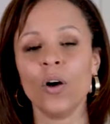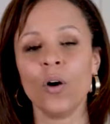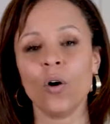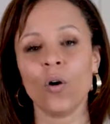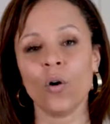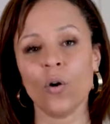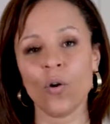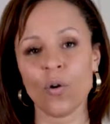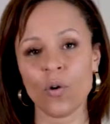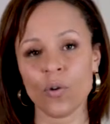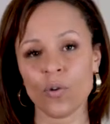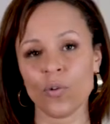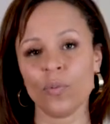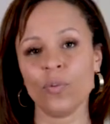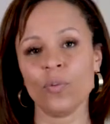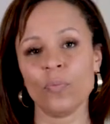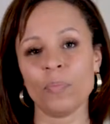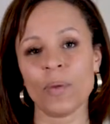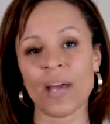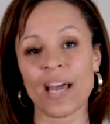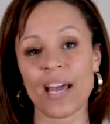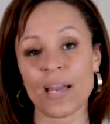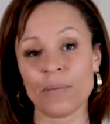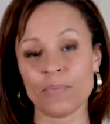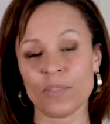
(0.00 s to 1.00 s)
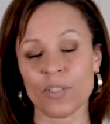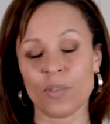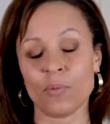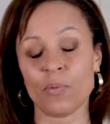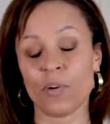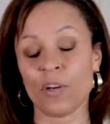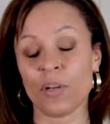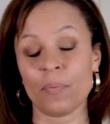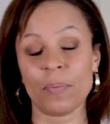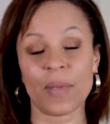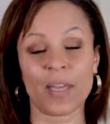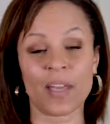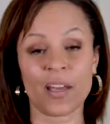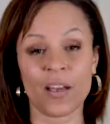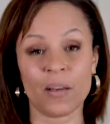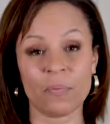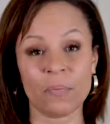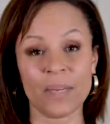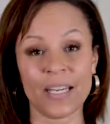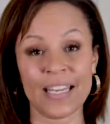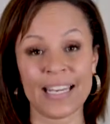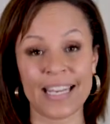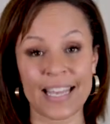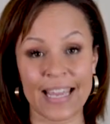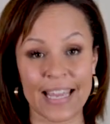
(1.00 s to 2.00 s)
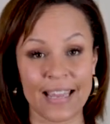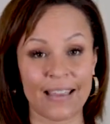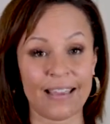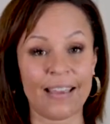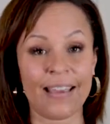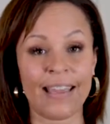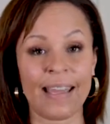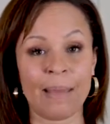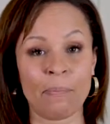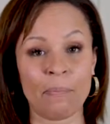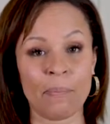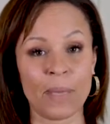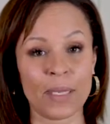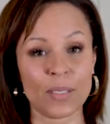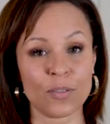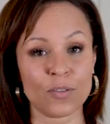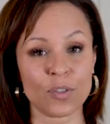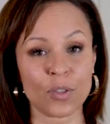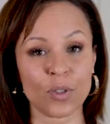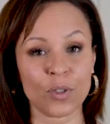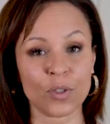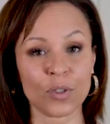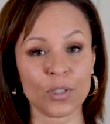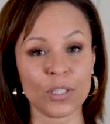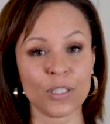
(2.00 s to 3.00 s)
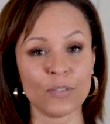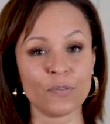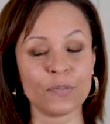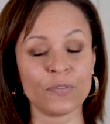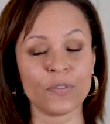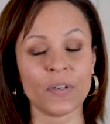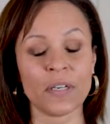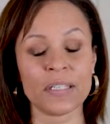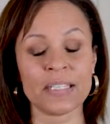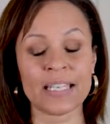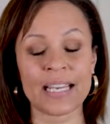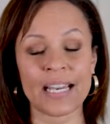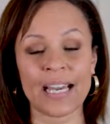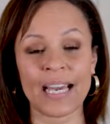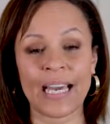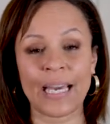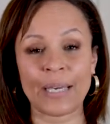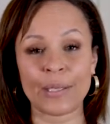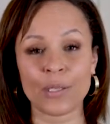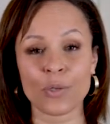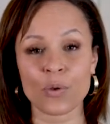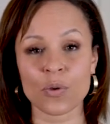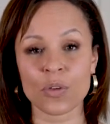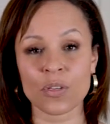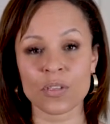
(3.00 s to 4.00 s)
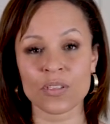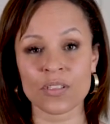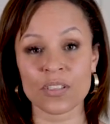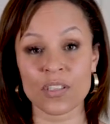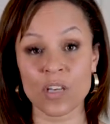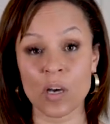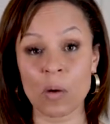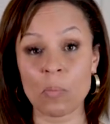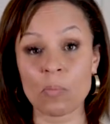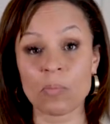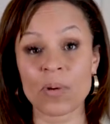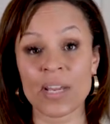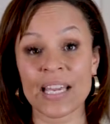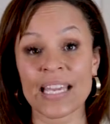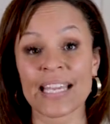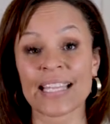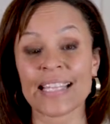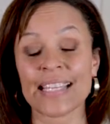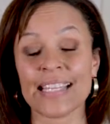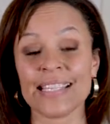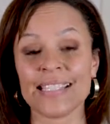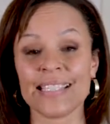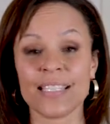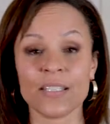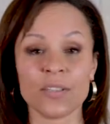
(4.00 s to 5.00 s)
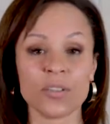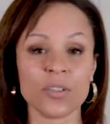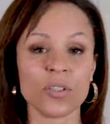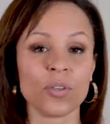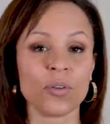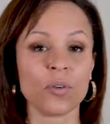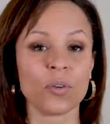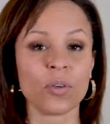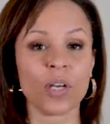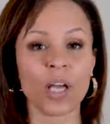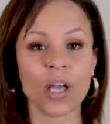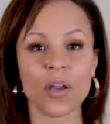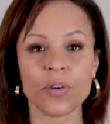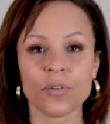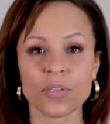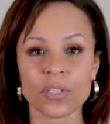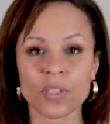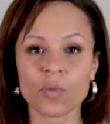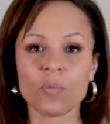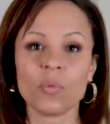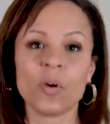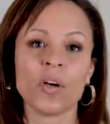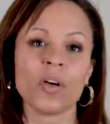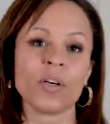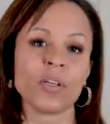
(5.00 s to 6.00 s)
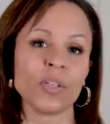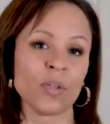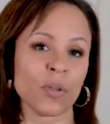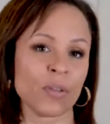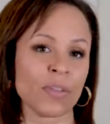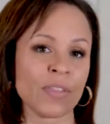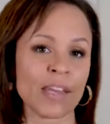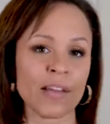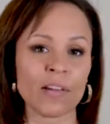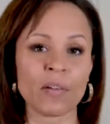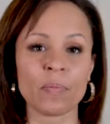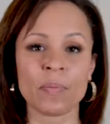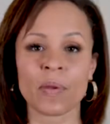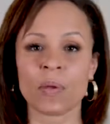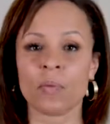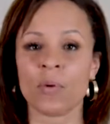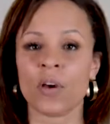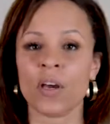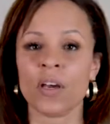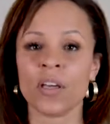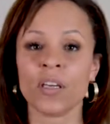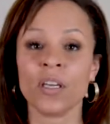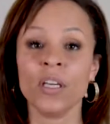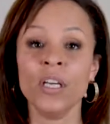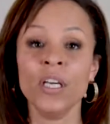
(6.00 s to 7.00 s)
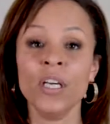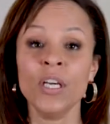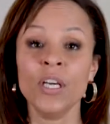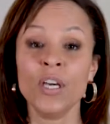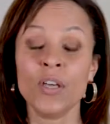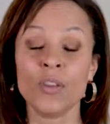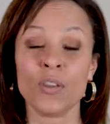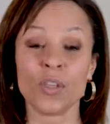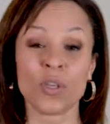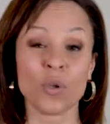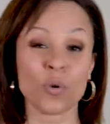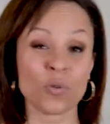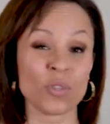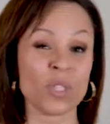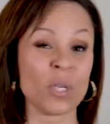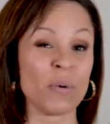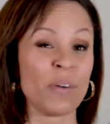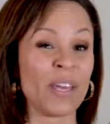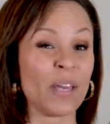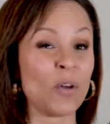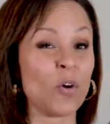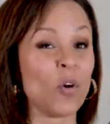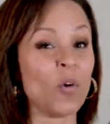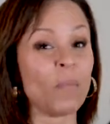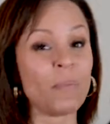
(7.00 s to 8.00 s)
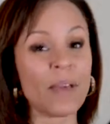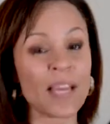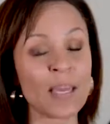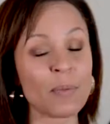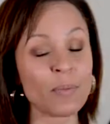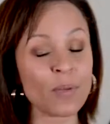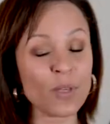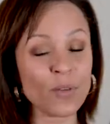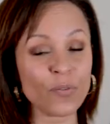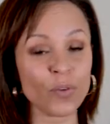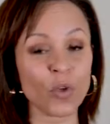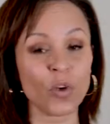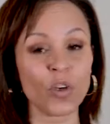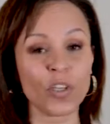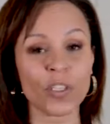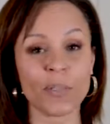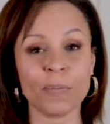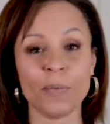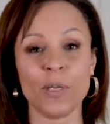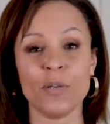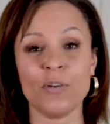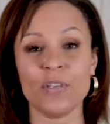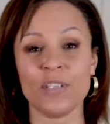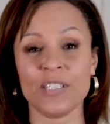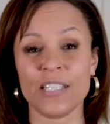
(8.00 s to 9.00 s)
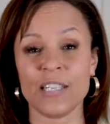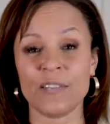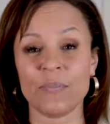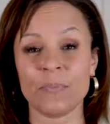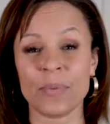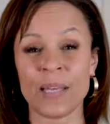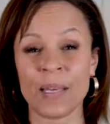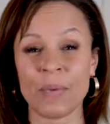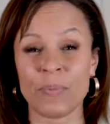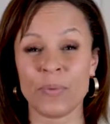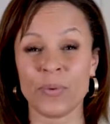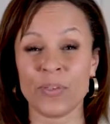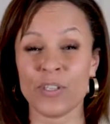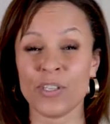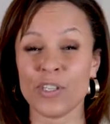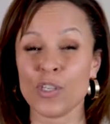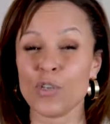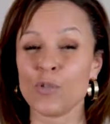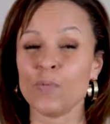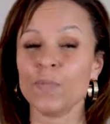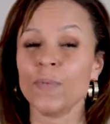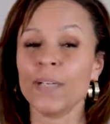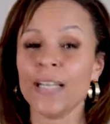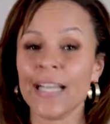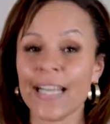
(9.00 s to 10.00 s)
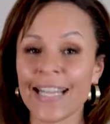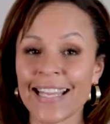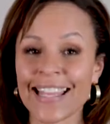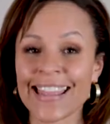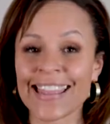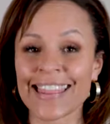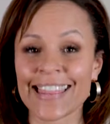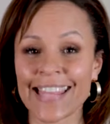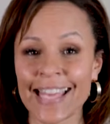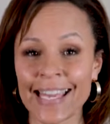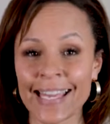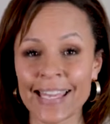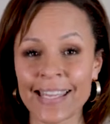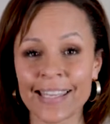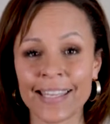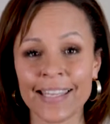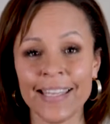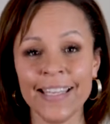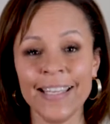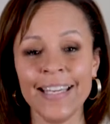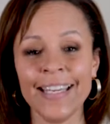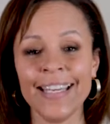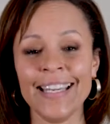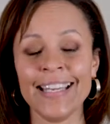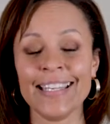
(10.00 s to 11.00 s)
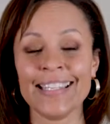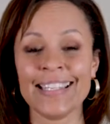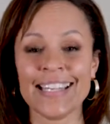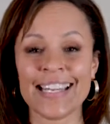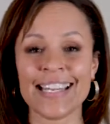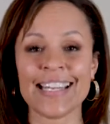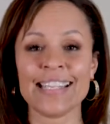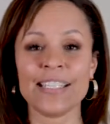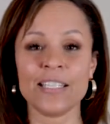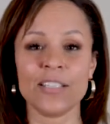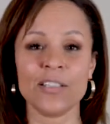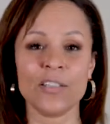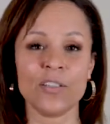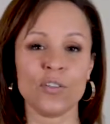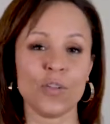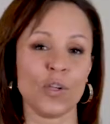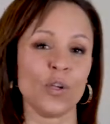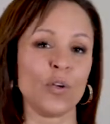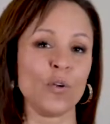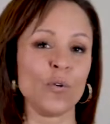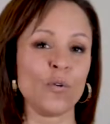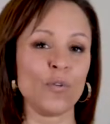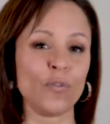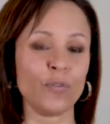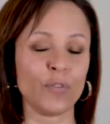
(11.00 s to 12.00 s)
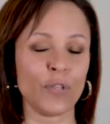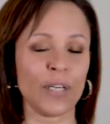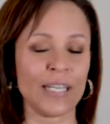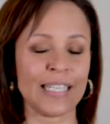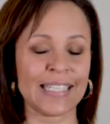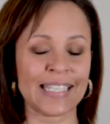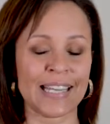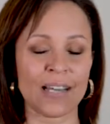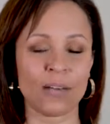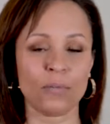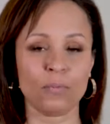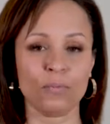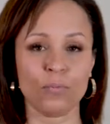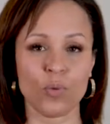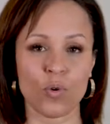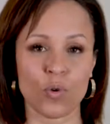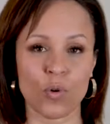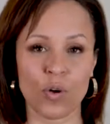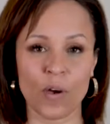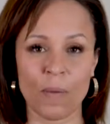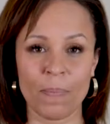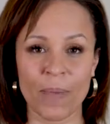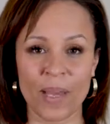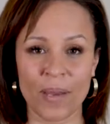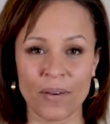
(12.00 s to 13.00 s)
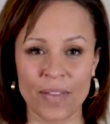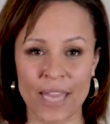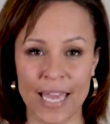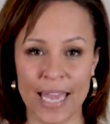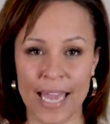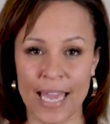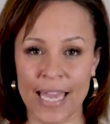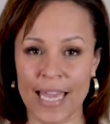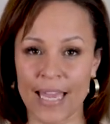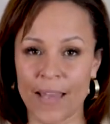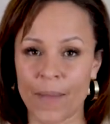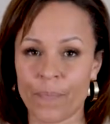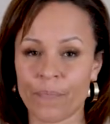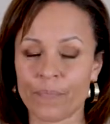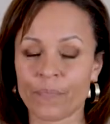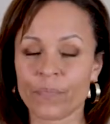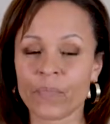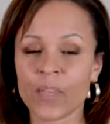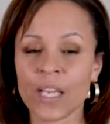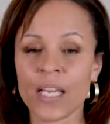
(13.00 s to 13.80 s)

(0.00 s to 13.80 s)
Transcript: or perhaps you want to become an EAM mentor and find out how you can start bringing this into your coaching work, your therapy work that you're doing, or maybe you've got a community of people that you really think need to find out more about EAM.